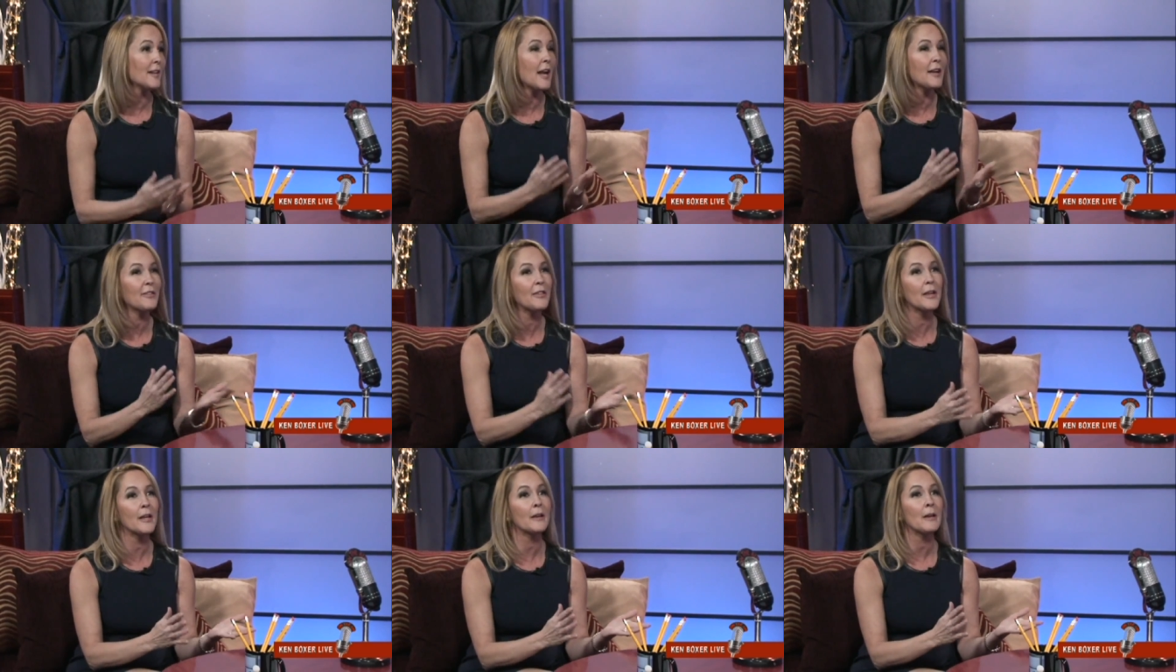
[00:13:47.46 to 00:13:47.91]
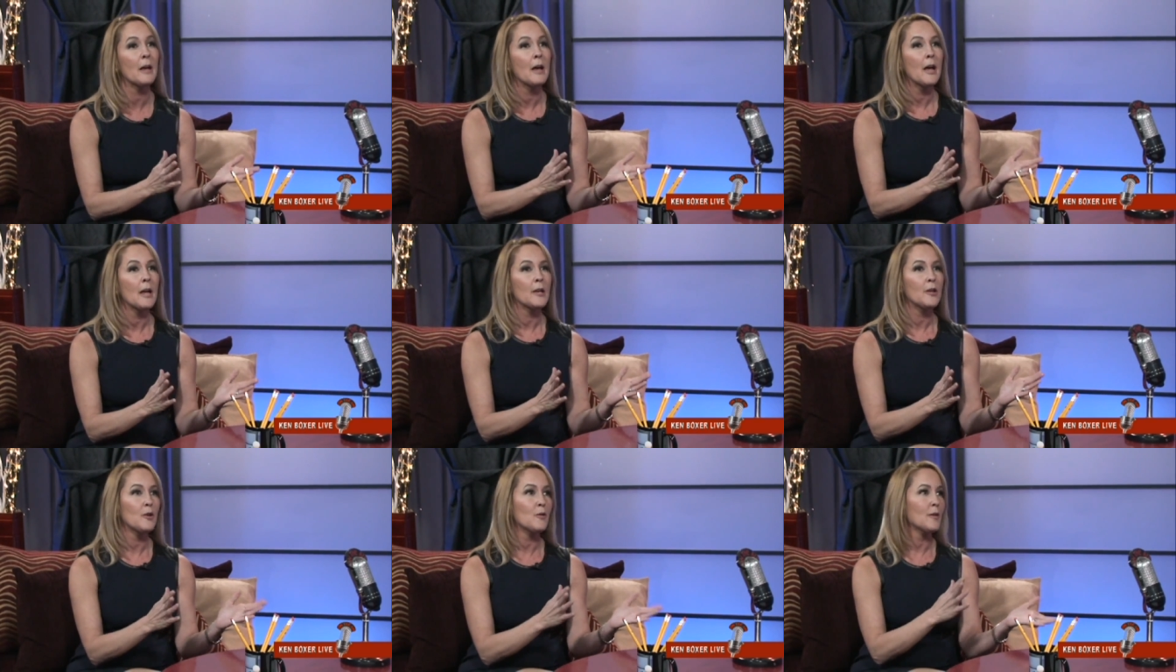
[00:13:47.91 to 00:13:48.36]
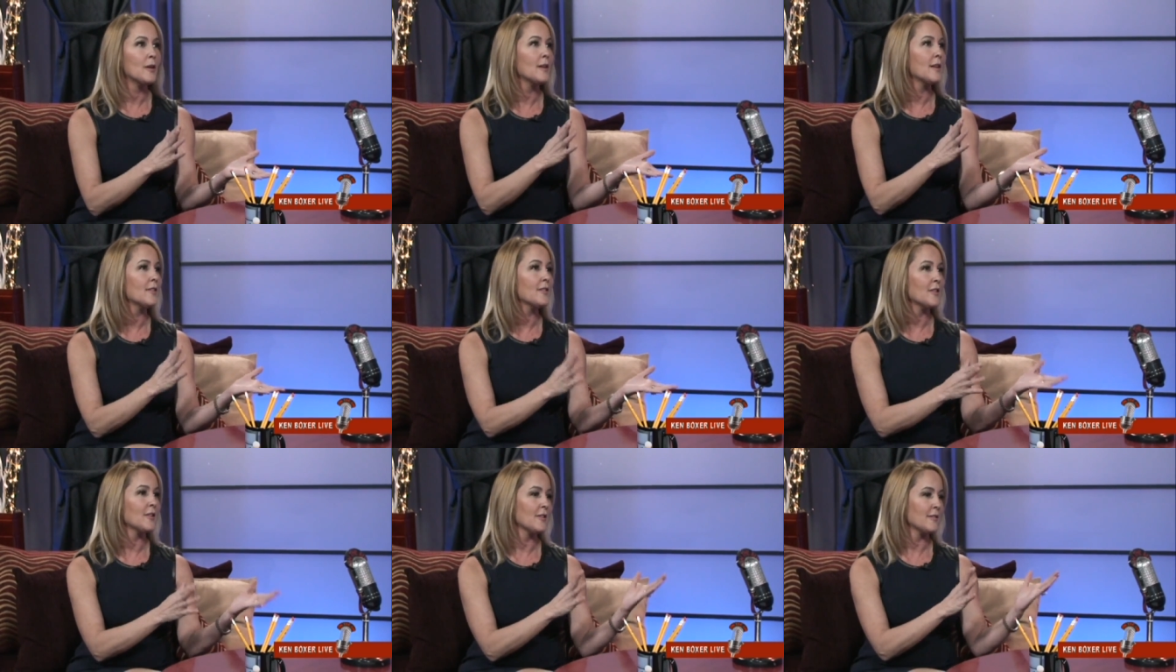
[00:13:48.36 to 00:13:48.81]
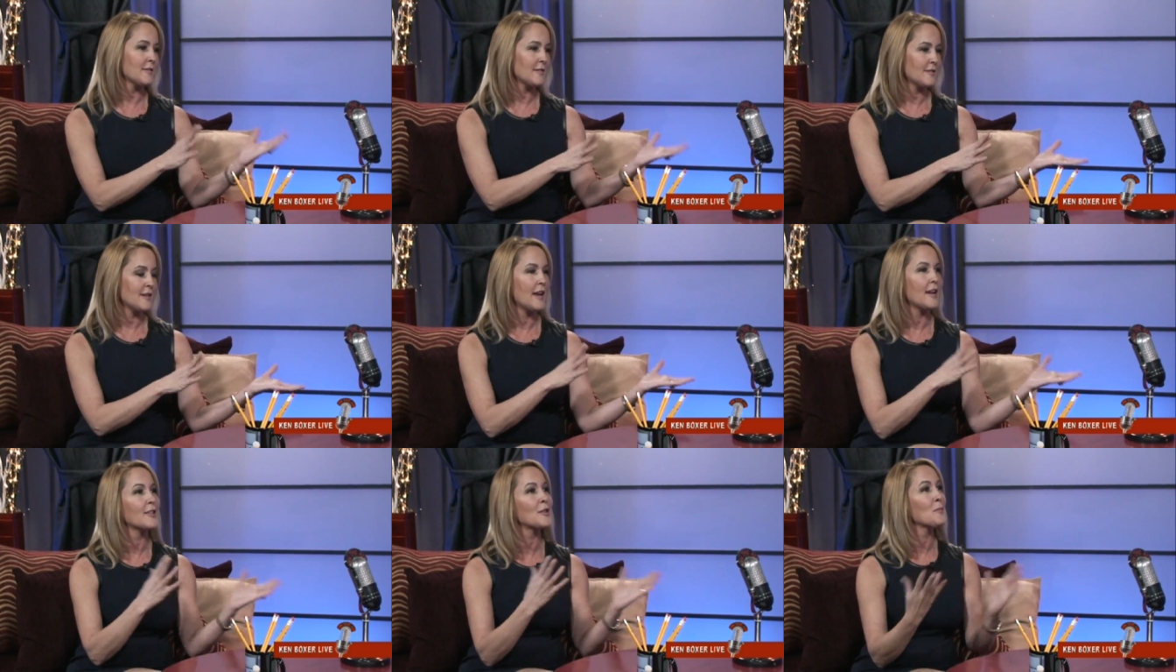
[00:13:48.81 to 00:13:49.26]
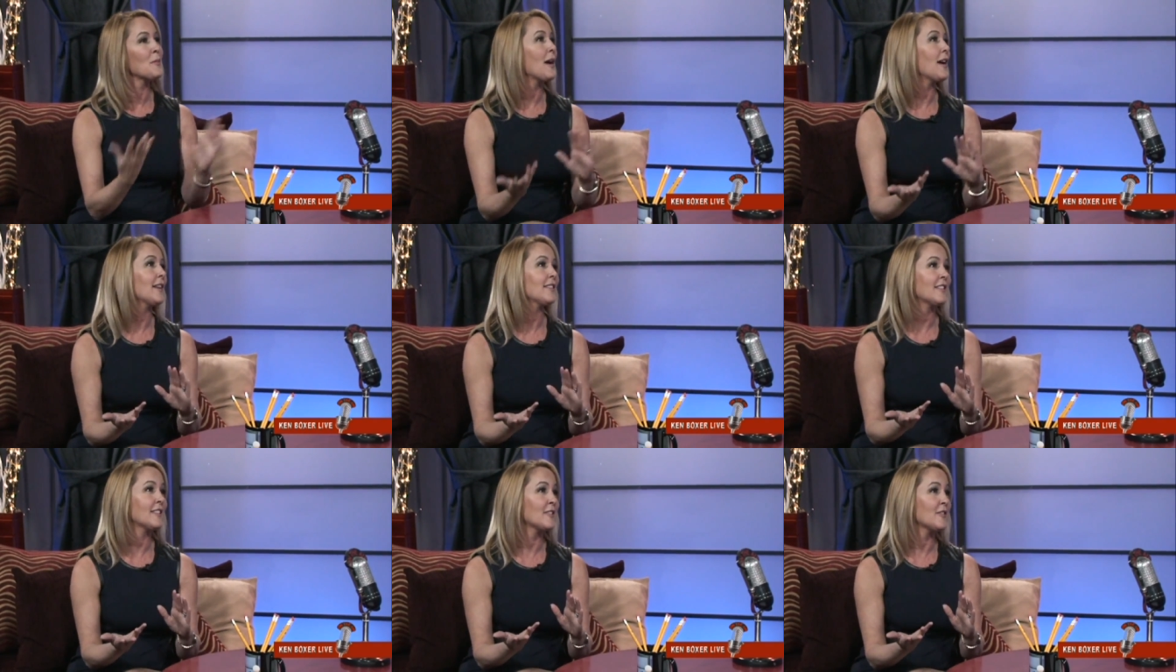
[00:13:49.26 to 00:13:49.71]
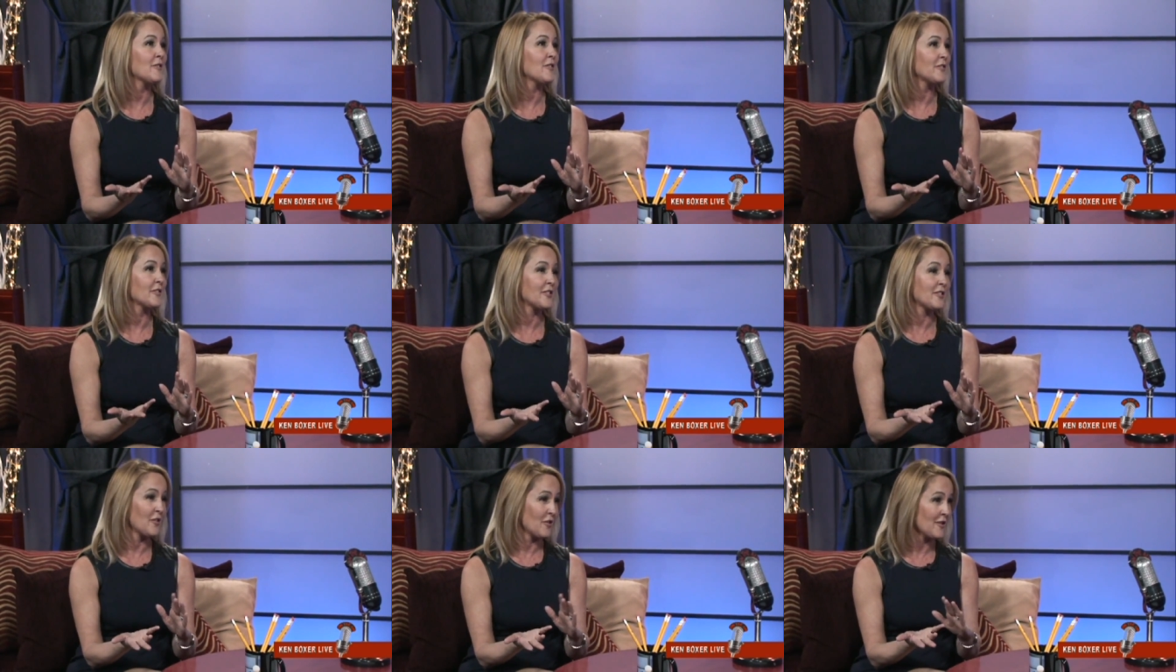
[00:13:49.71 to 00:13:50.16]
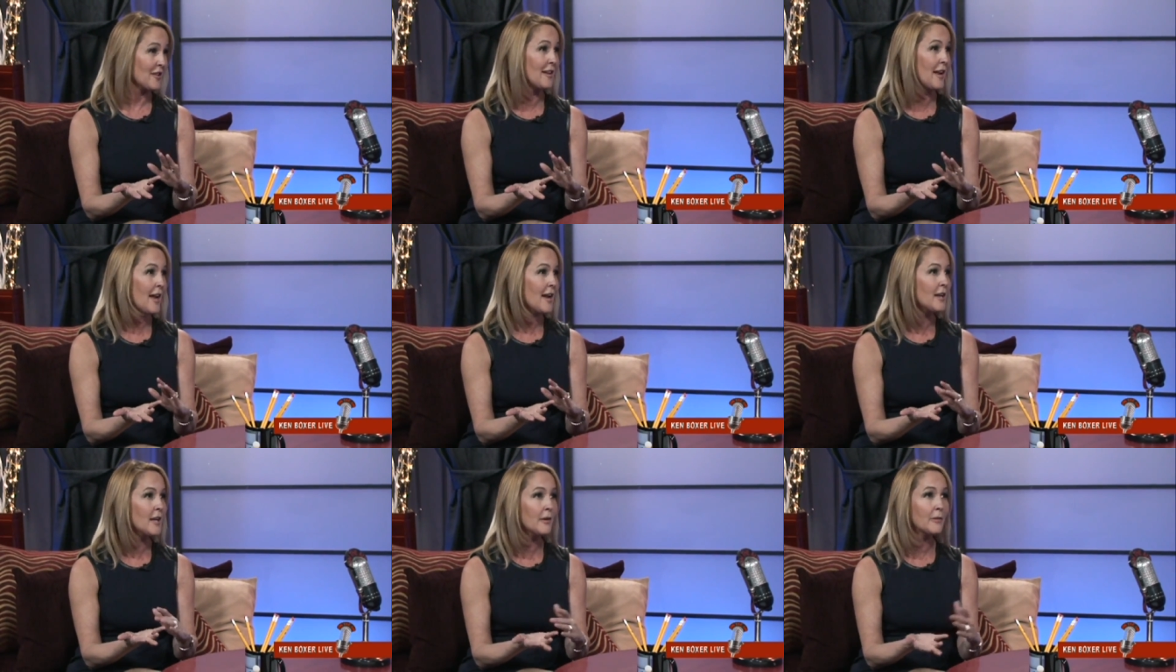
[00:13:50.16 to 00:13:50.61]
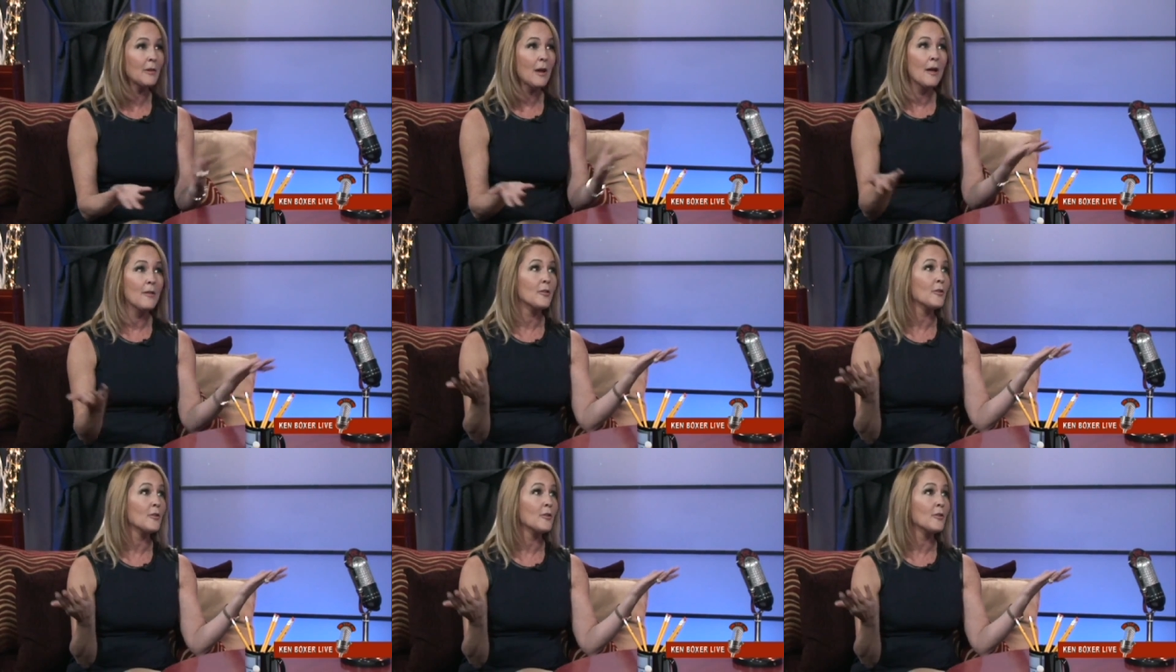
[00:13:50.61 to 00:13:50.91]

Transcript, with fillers: And I think you can either take the positives or the negatives.